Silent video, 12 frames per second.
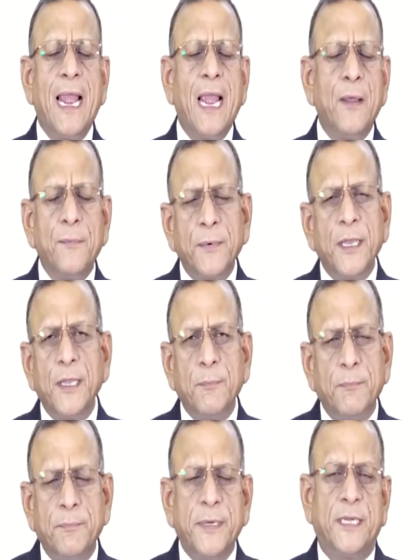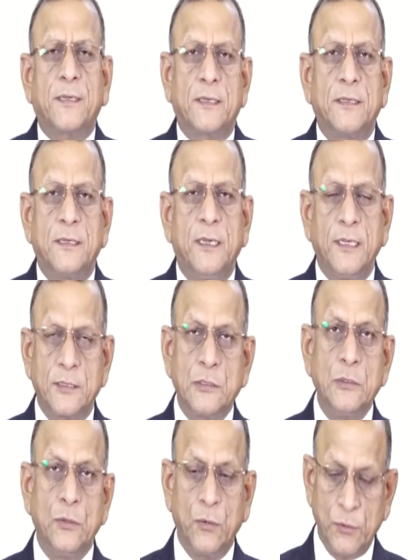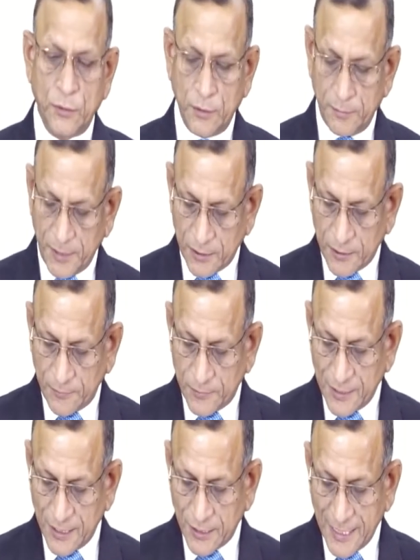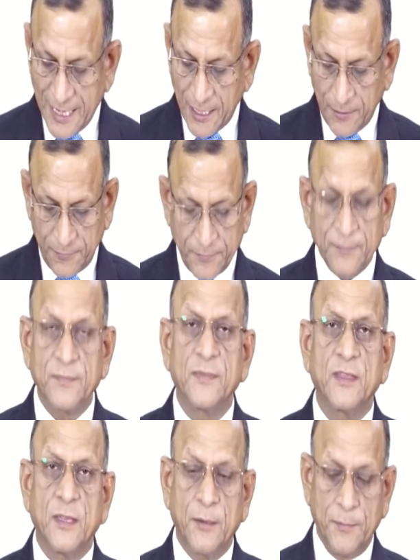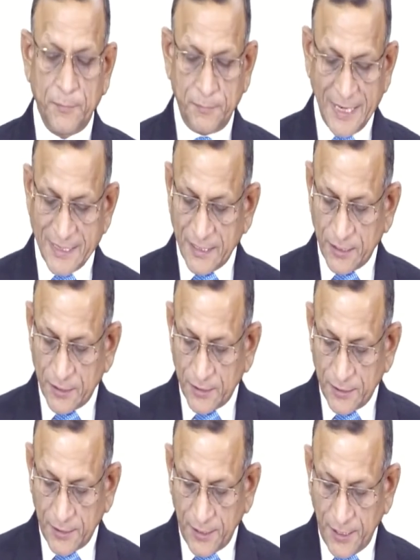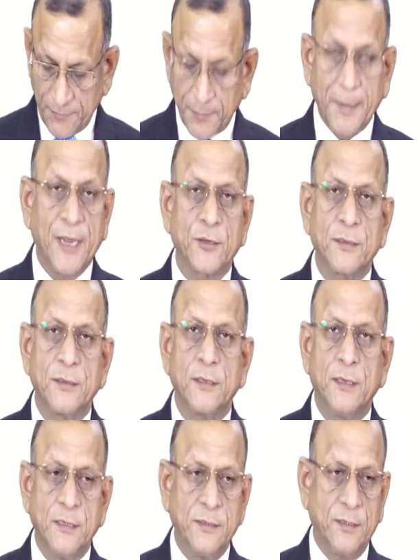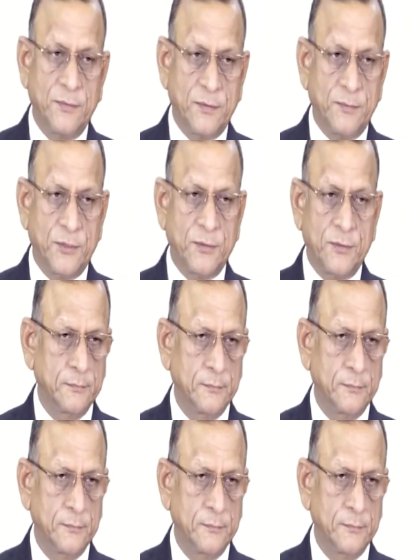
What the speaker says: Every bit is known because of such kind of present information systems.